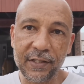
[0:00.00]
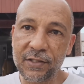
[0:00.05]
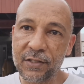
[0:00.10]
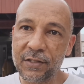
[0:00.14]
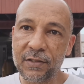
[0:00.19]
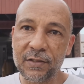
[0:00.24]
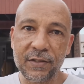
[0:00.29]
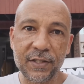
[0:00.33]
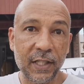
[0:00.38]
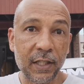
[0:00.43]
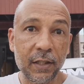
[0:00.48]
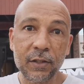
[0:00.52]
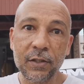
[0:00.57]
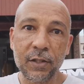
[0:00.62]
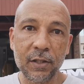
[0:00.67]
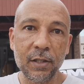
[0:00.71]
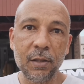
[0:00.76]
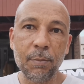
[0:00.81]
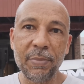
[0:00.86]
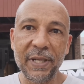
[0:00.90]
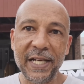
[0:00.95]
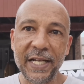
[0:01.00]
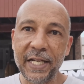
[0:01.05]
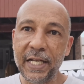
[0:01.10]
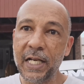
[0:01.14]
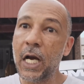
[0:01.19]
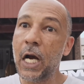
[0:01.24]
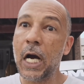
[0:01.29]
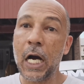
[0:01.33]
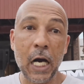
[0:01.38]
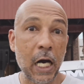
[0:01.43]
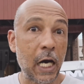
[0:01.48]
It's still going to
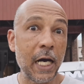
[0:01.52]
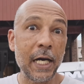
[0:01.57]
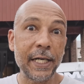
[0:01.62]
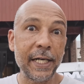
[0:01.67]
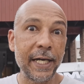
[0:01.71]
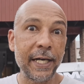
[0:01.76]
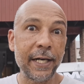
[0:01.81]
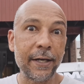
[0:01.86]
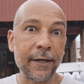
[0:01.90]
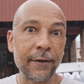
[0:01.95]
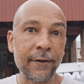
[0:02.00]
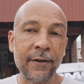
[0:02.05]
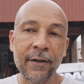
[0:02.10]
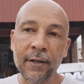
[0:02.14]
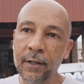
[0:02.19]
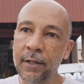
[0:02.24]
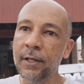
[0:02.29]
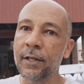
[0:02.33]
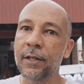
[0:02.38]
be hot air.